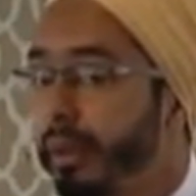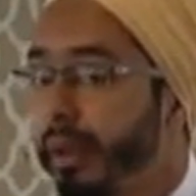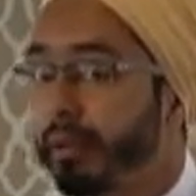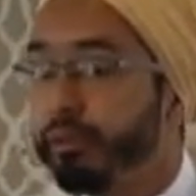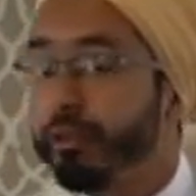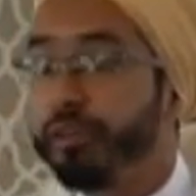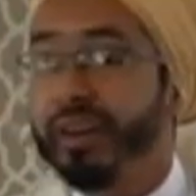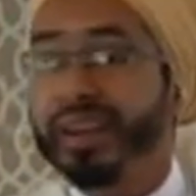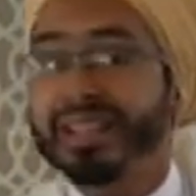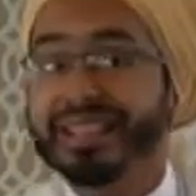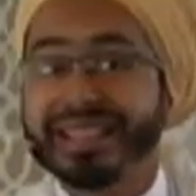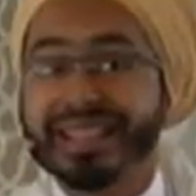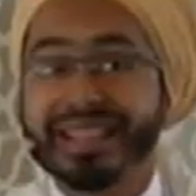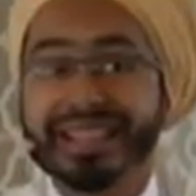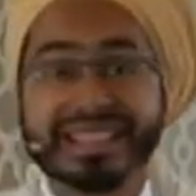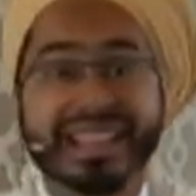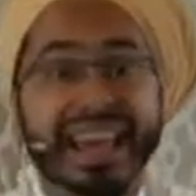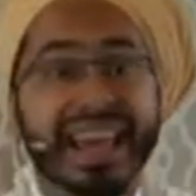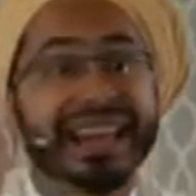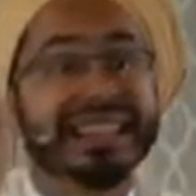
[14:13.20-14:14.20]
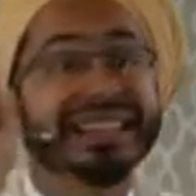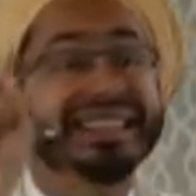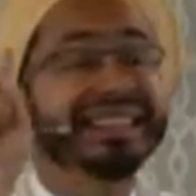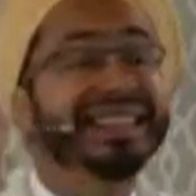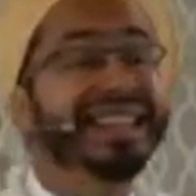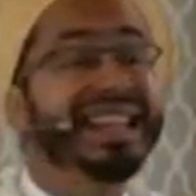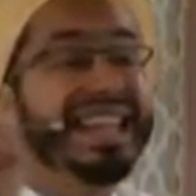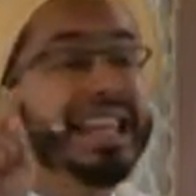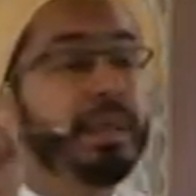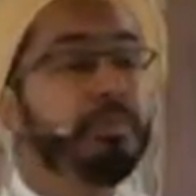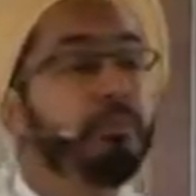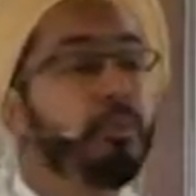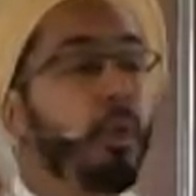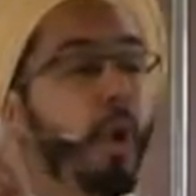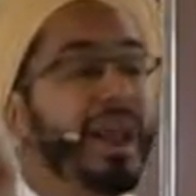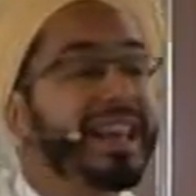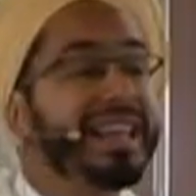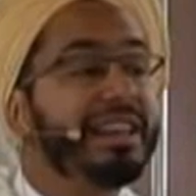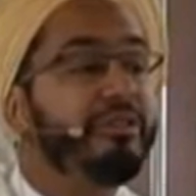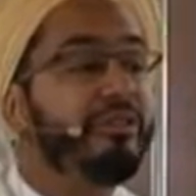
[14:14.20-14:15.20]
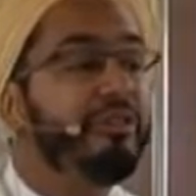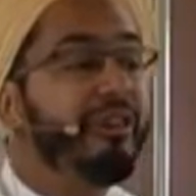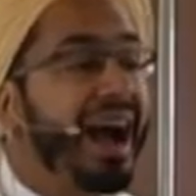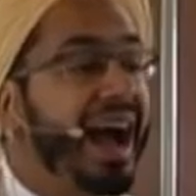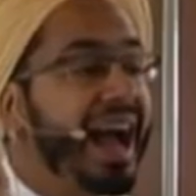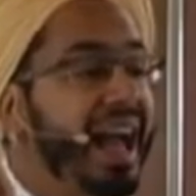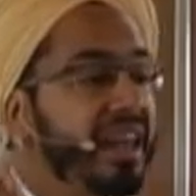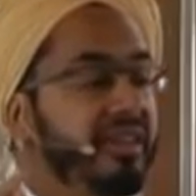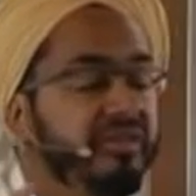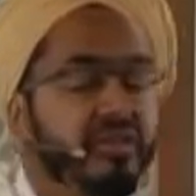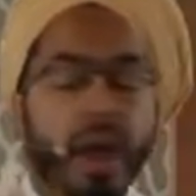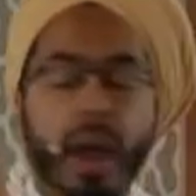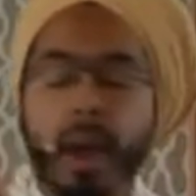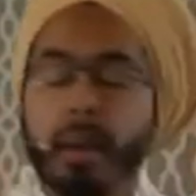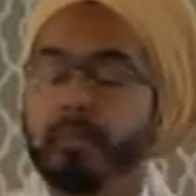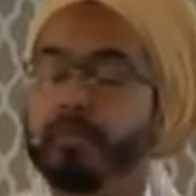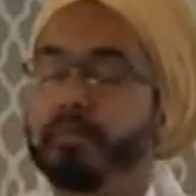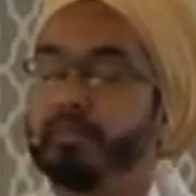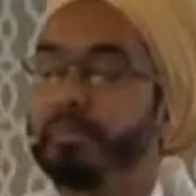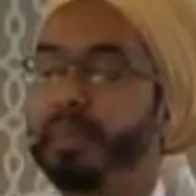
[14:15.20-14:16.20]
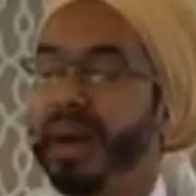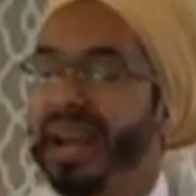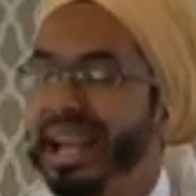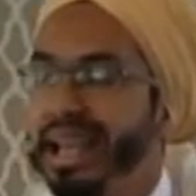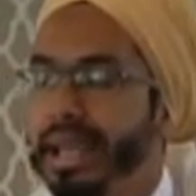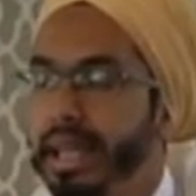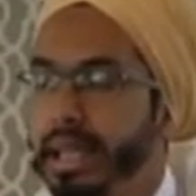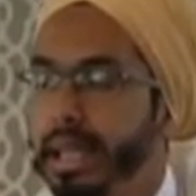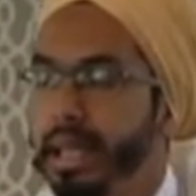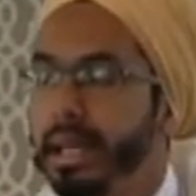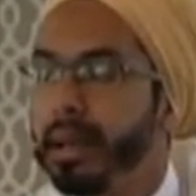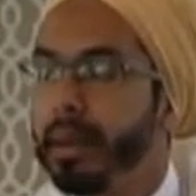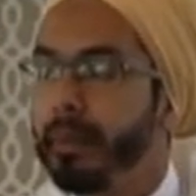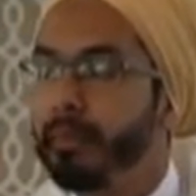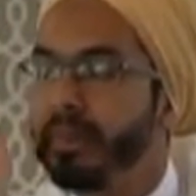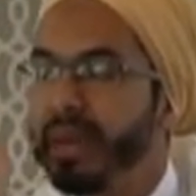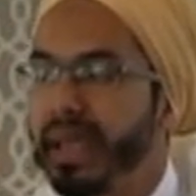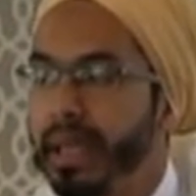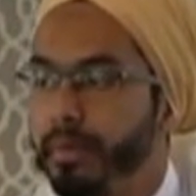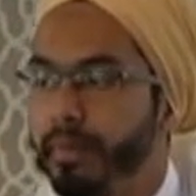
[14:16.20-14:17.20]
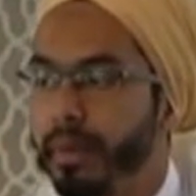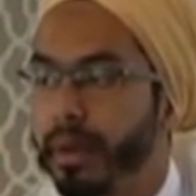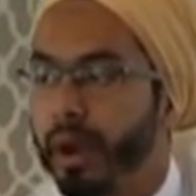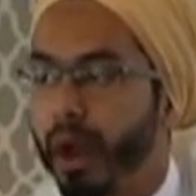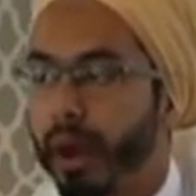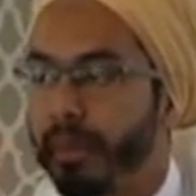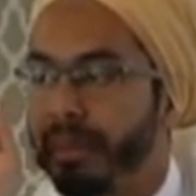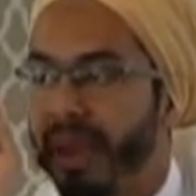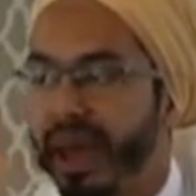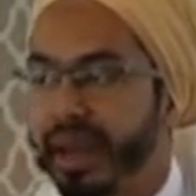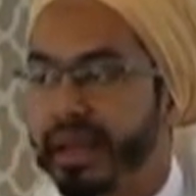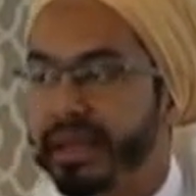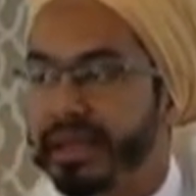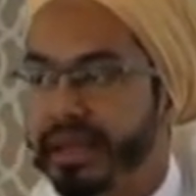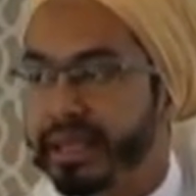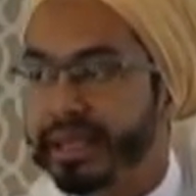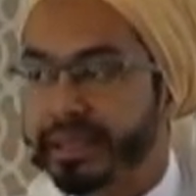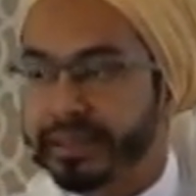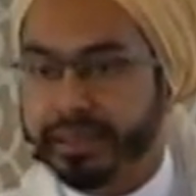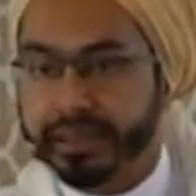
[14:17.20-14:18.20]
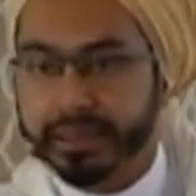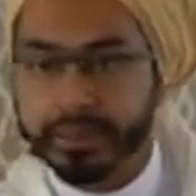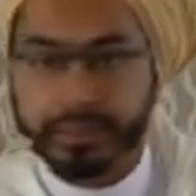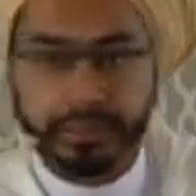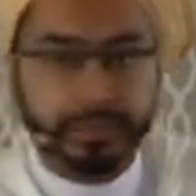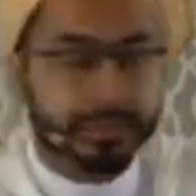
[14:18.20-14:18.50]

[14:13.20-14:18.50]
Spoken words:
versus 3.5 billion people on planet Earth.